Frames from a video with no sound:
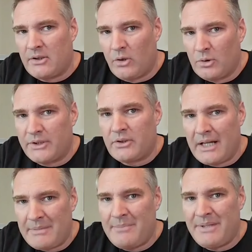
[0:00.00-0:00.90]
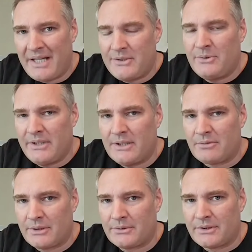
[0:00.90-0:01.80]
holy crap, maybe I do need a
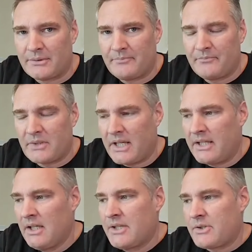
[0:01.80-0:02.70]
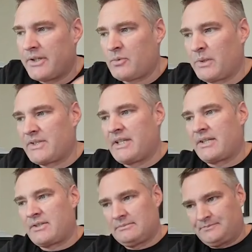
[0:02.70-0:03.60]
realtor. Okay. So here's what it says.